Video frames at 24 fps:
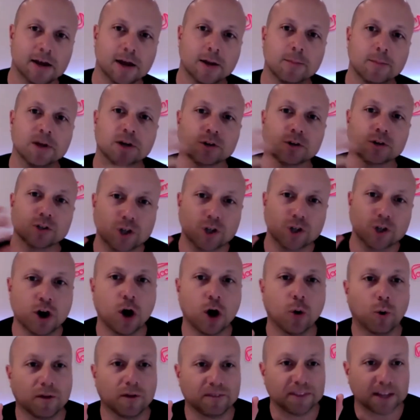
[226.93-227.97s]
because you
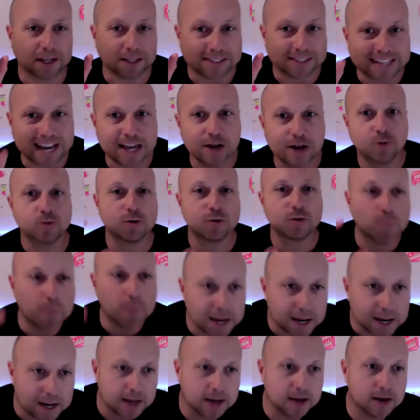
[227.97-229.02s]
know what that sale will
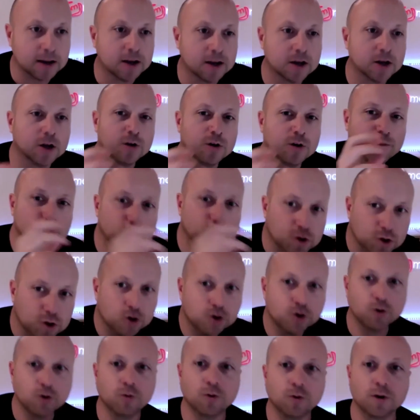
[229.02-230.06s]
mean for
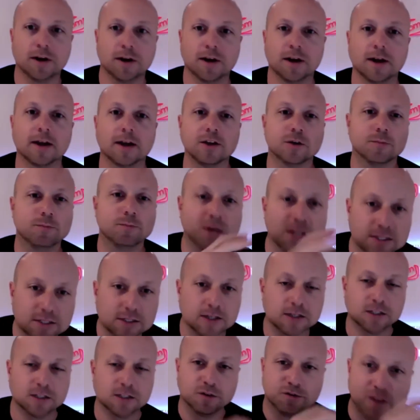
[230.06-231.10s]
you, your
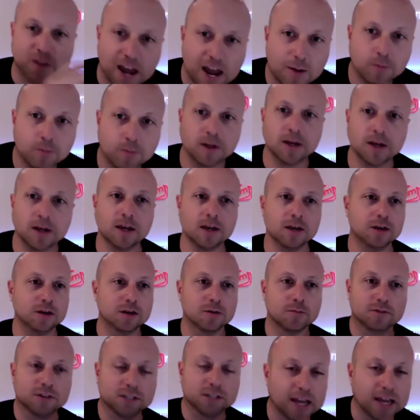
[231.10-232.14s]
business, your family,
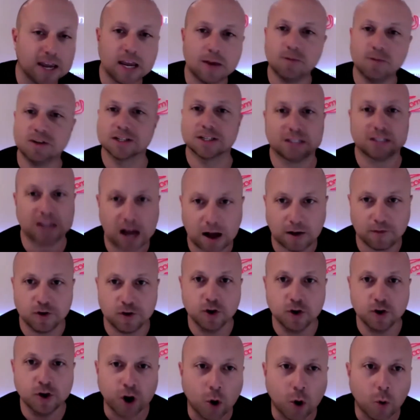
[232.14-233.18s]
your team, your staff.
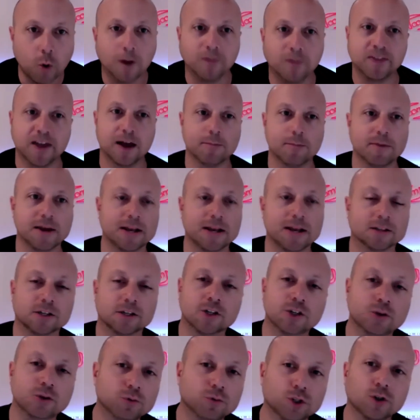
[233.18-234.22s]
You know what that means. And
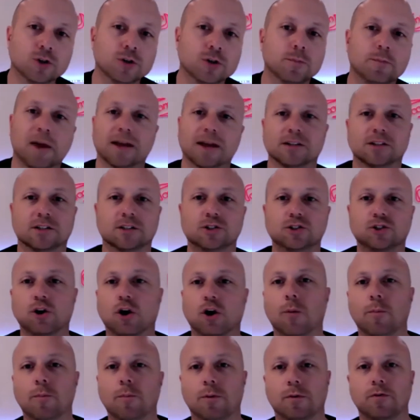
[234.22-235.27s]
you'll do the best
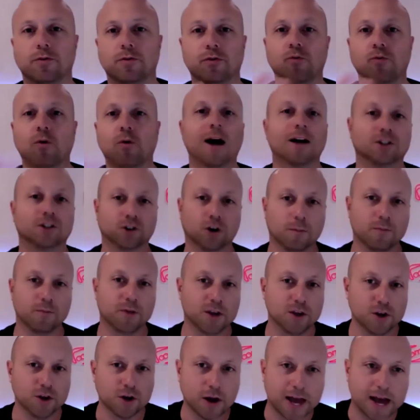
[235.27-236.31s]
job, the right job that
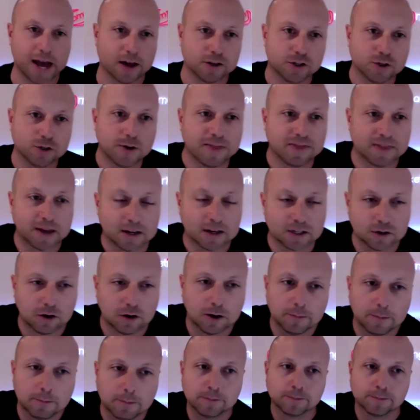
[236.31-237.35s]
you know how to at that time.